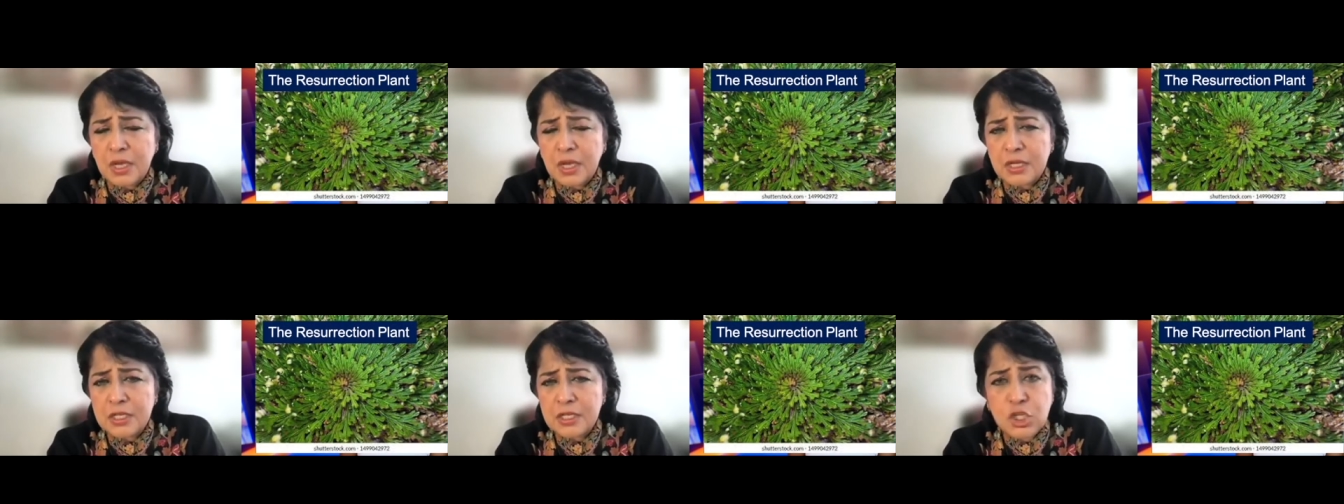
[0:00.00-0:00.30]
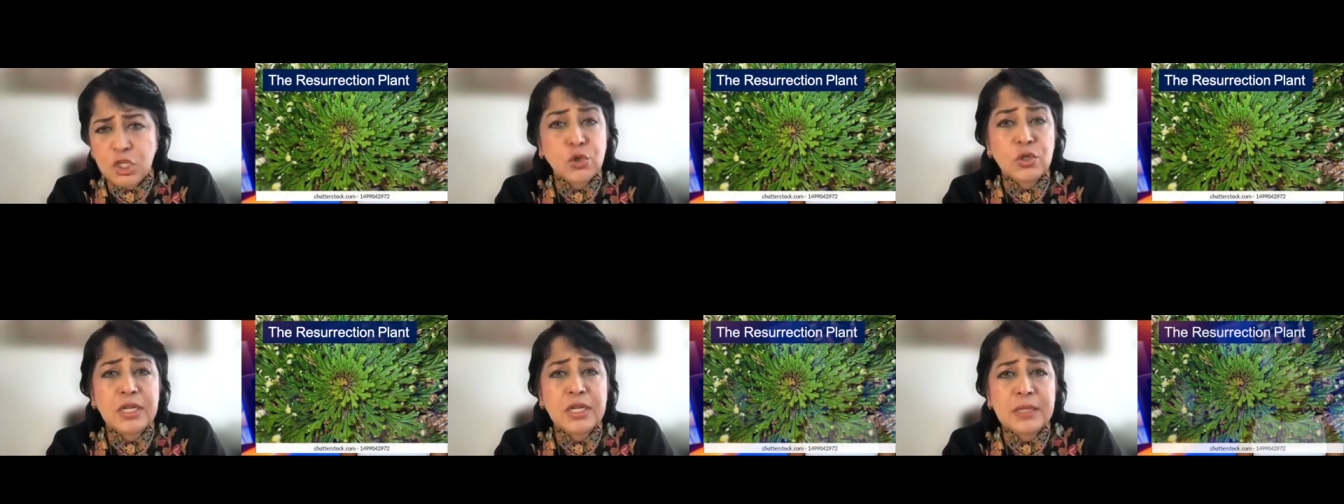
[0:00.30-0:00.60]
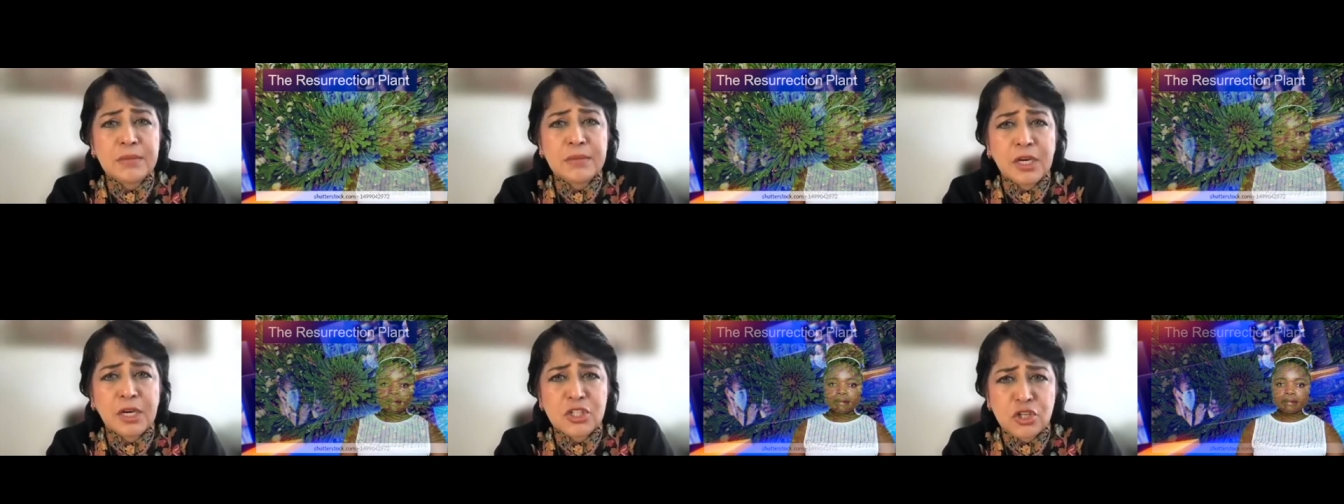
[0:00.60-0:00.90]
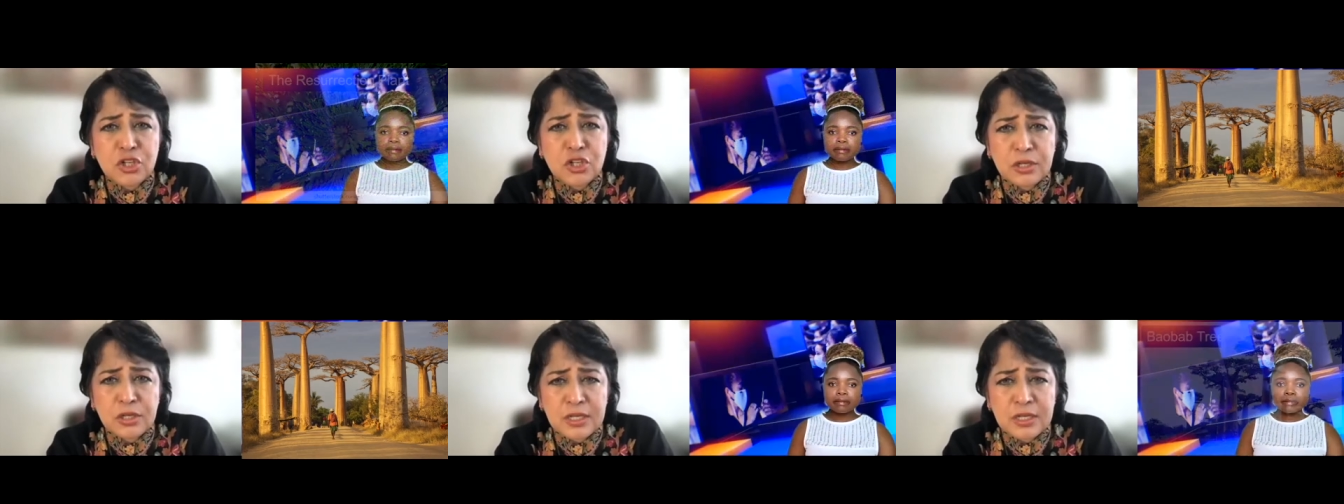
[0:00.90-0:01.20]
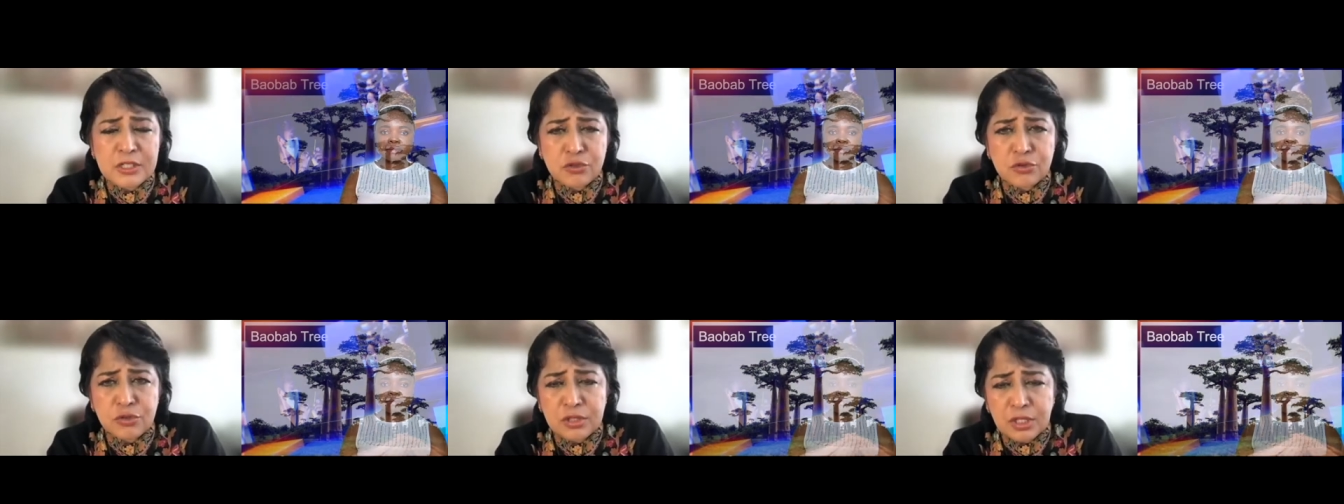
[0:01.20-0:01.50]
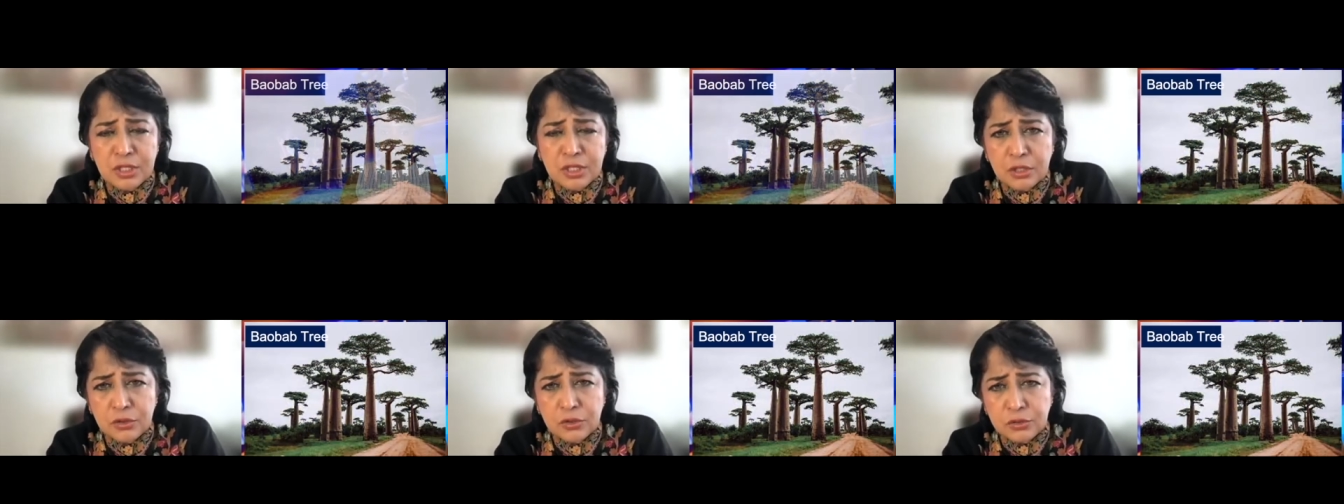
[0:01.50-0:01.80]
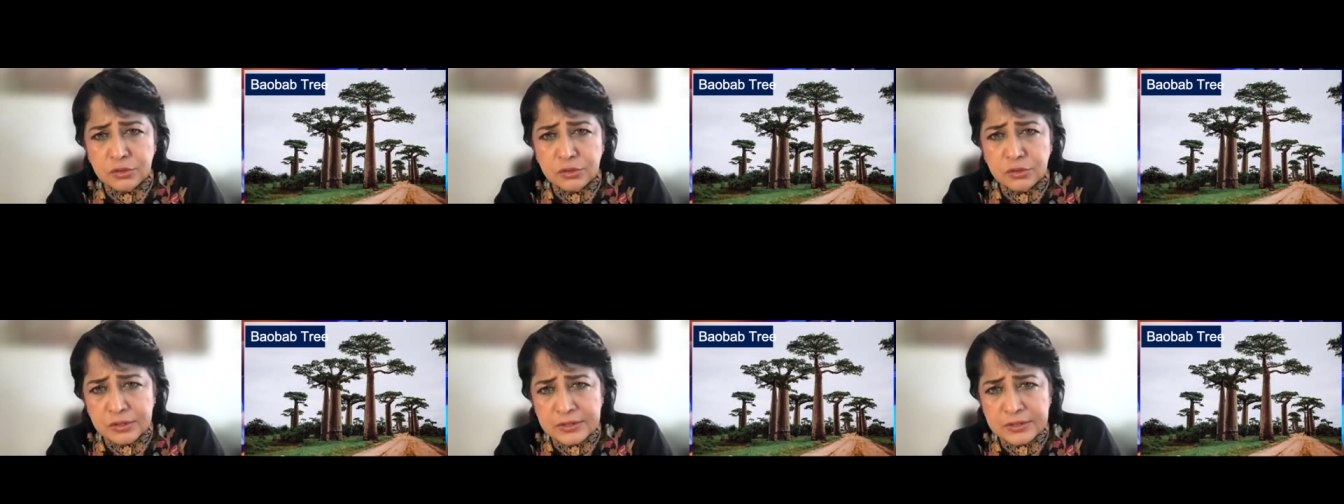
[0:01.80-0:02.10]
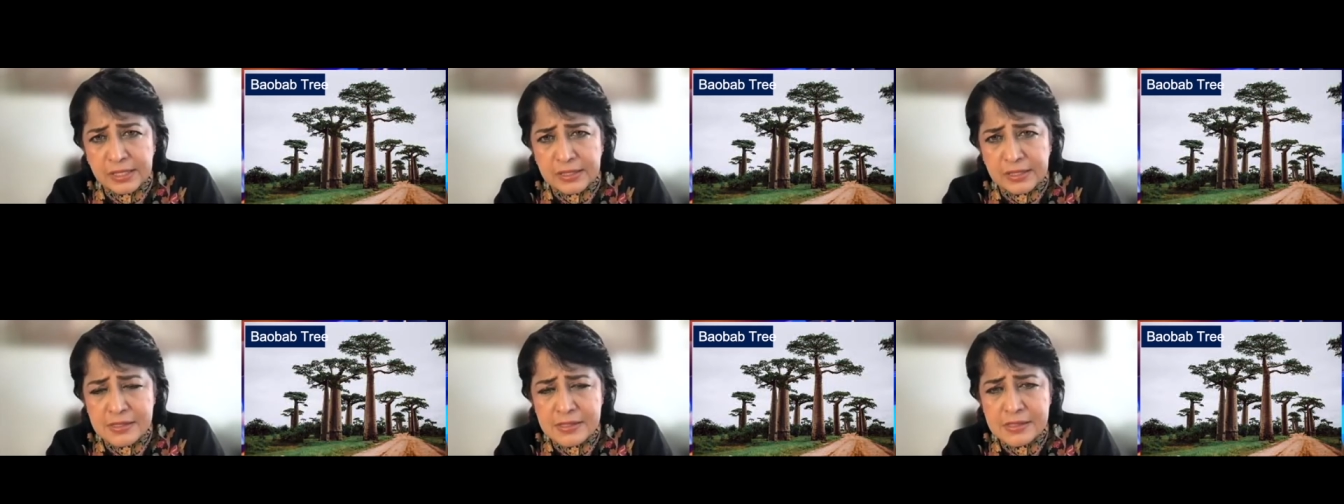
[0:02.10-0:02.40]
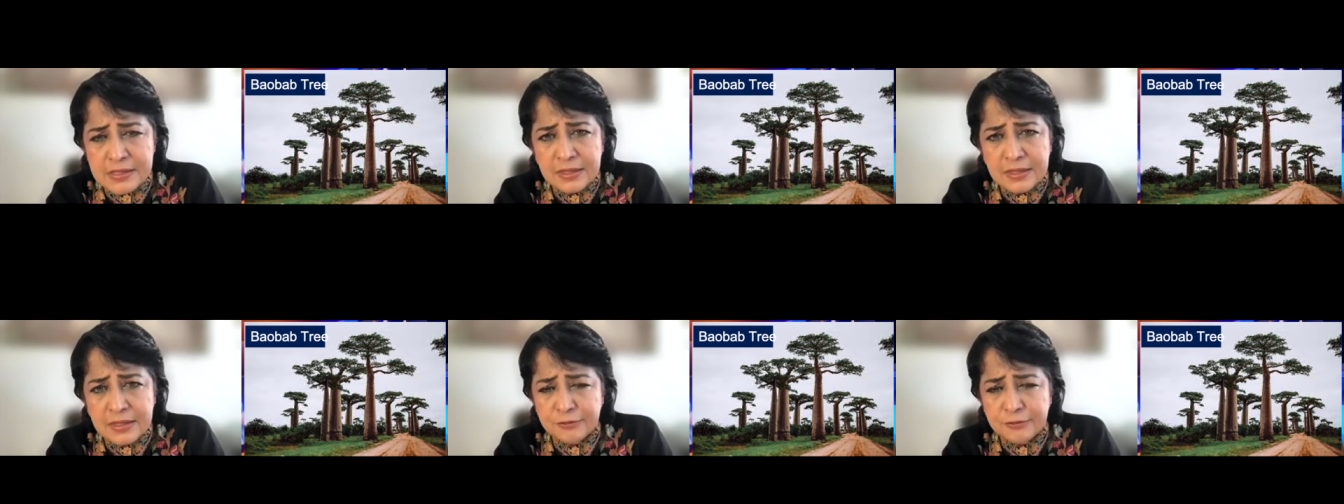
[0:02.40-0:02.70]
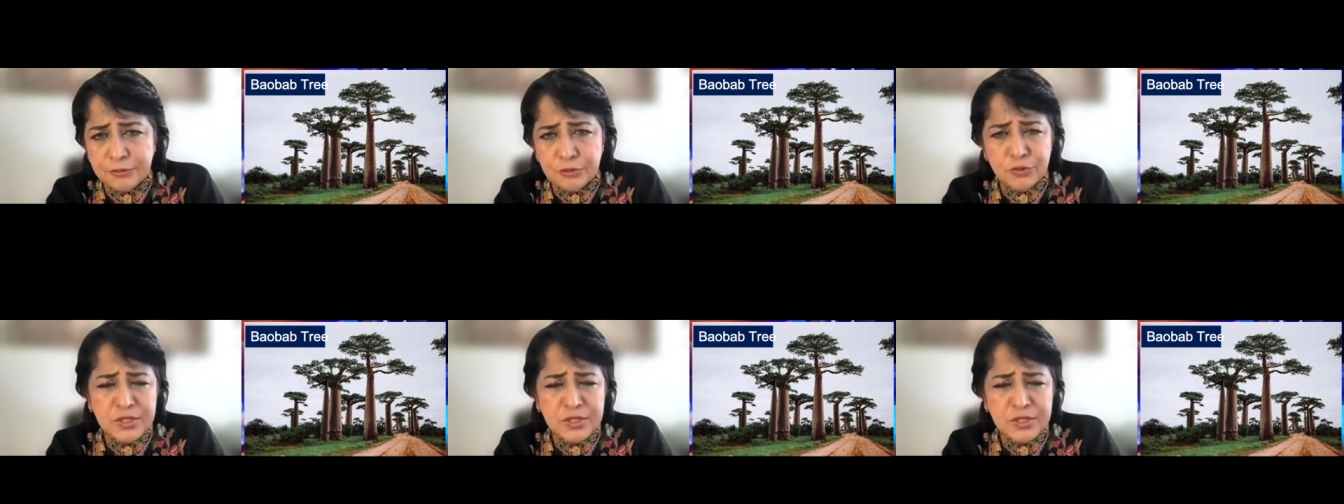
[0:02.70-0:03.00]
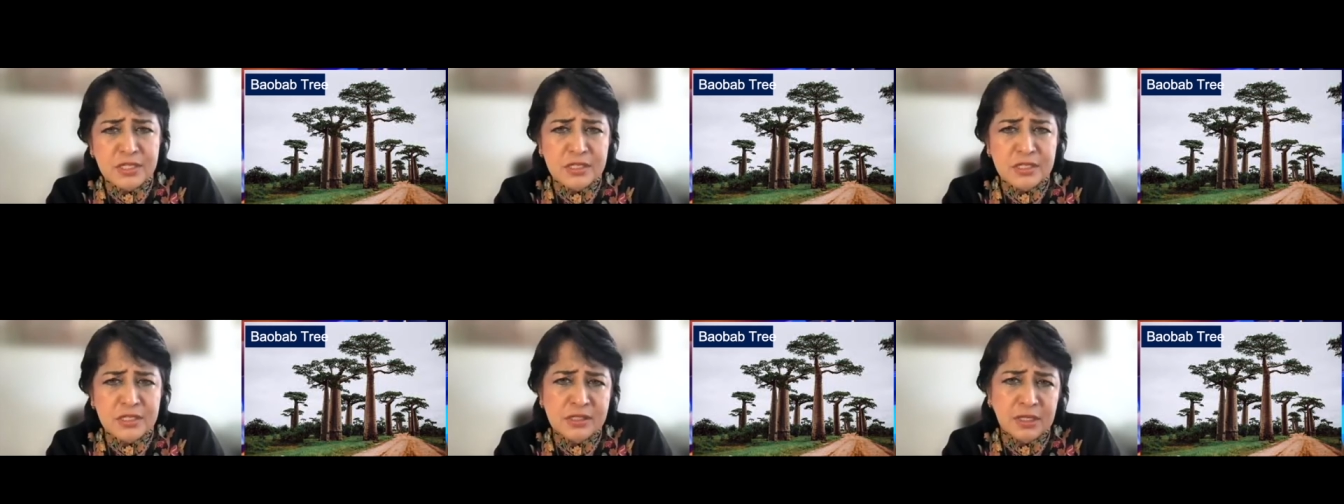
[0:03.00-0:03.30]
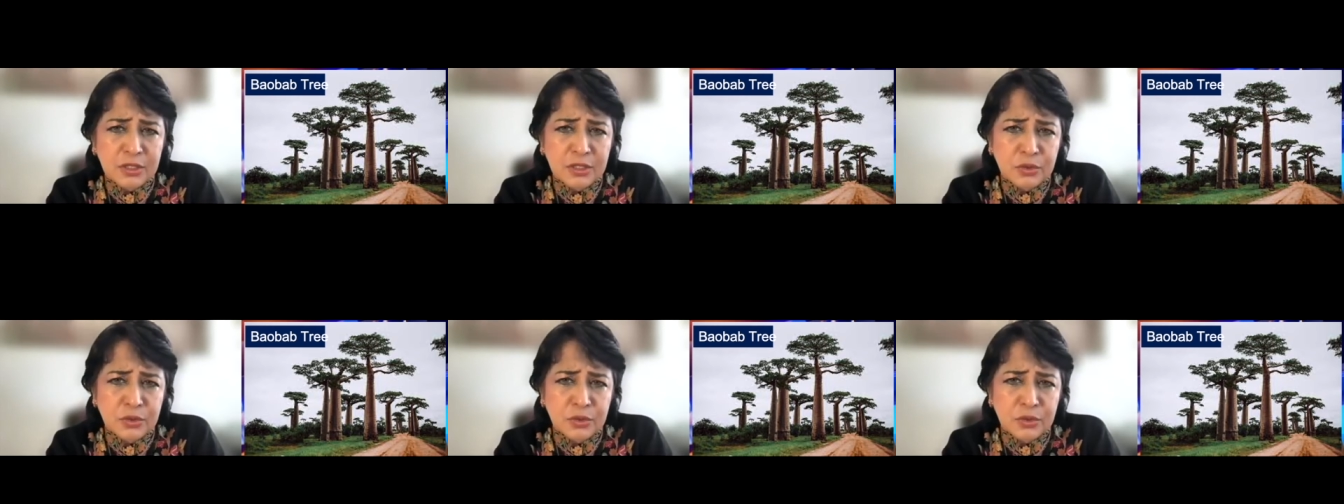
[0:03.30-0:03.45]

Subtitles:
totally marginalized during the colonial days for reasons that